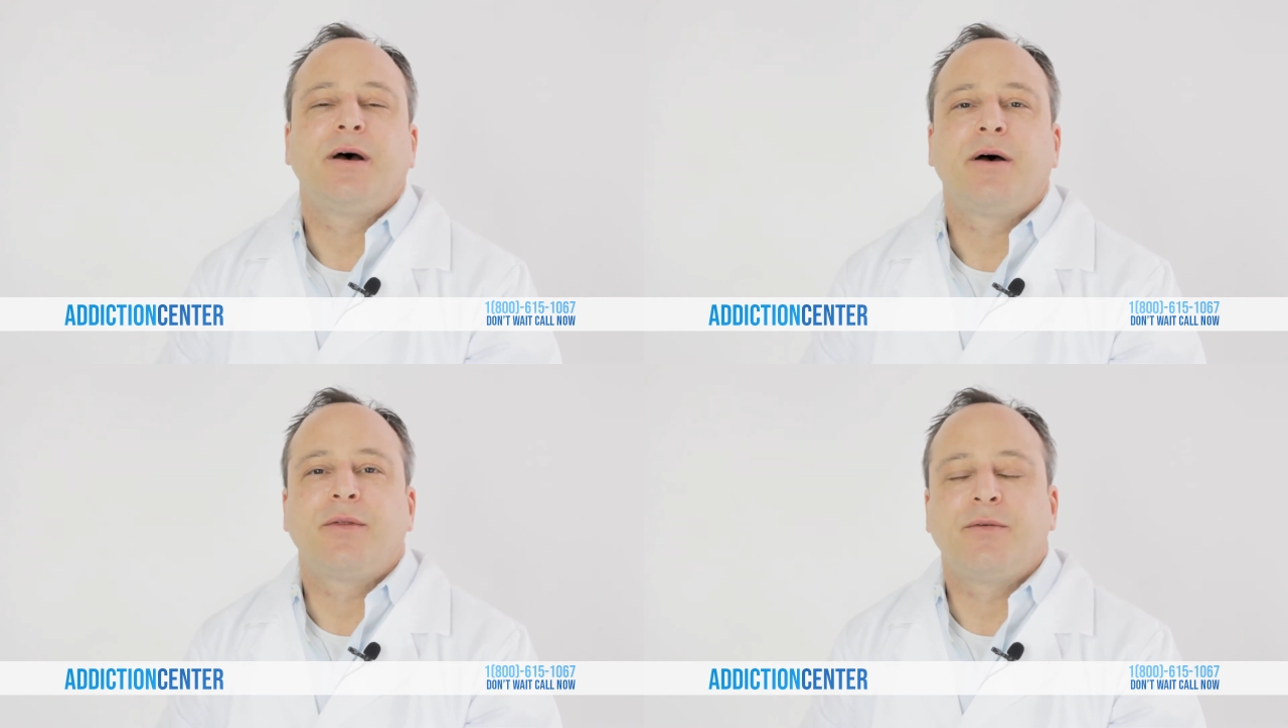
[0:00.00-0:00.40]

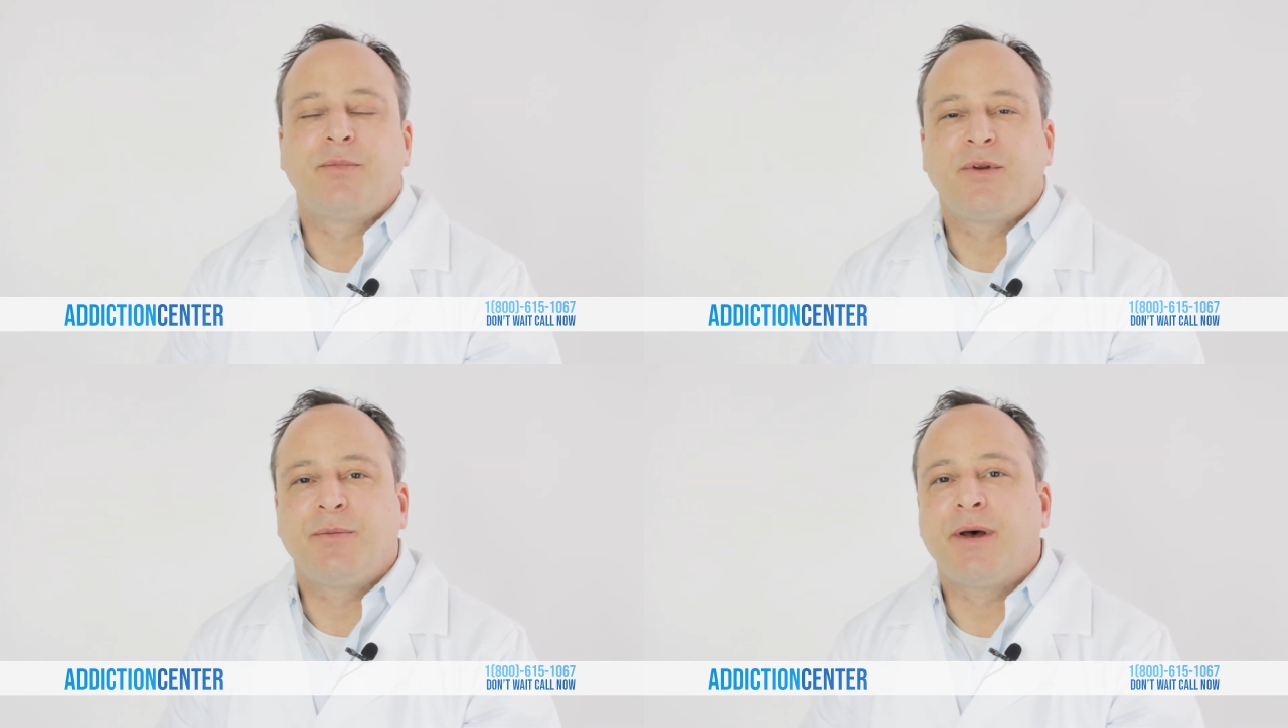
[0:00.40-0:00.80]
uh, the
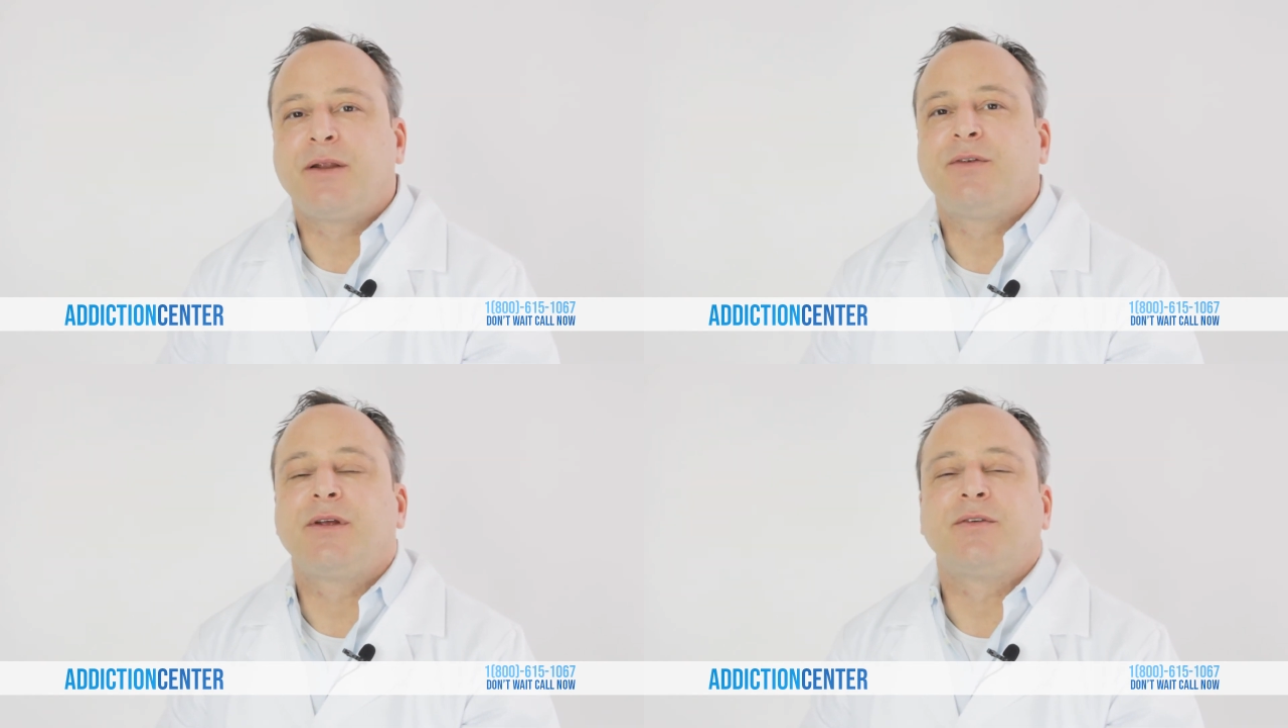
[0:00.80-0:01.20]

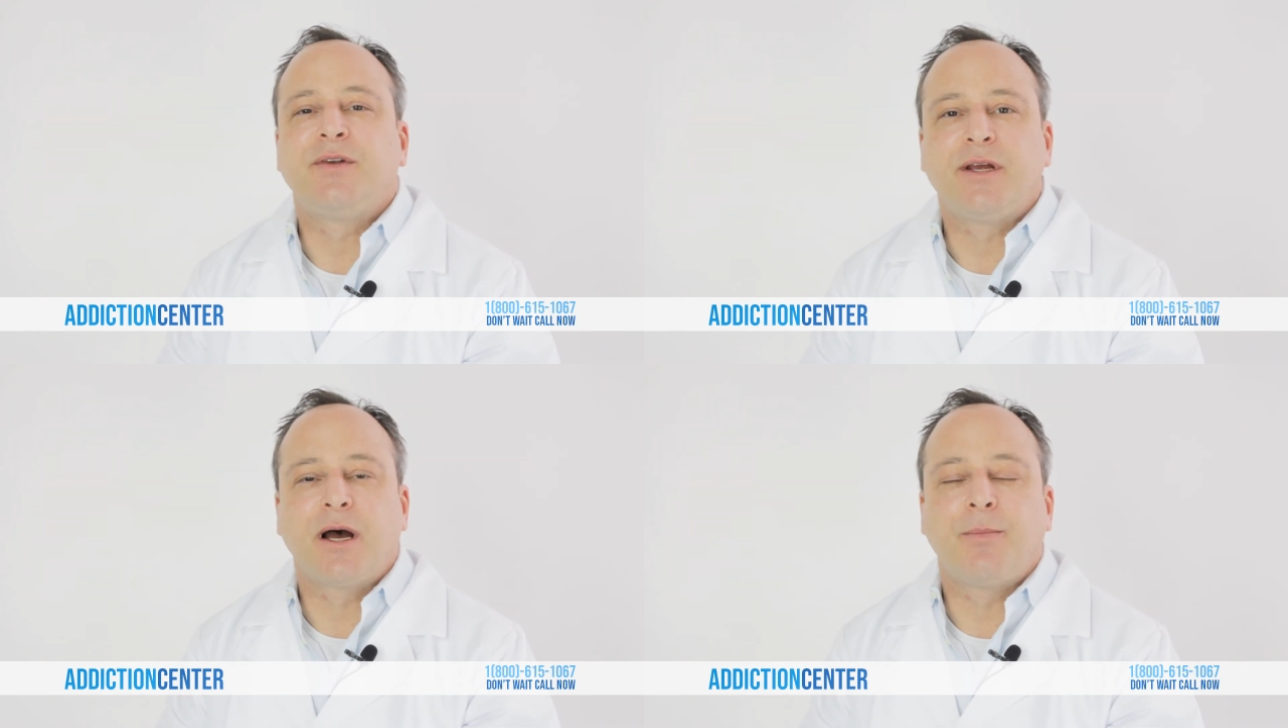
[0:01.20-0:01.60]
dependency can
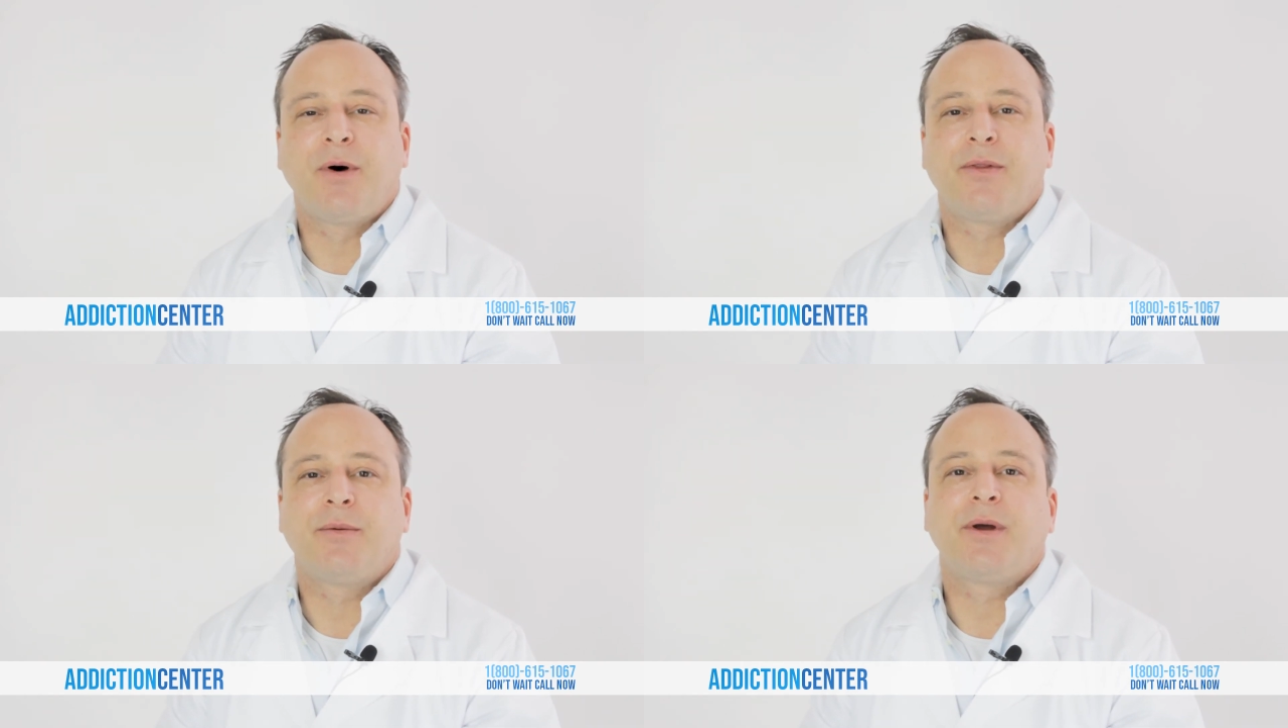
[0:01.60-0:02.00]
sneak up on them.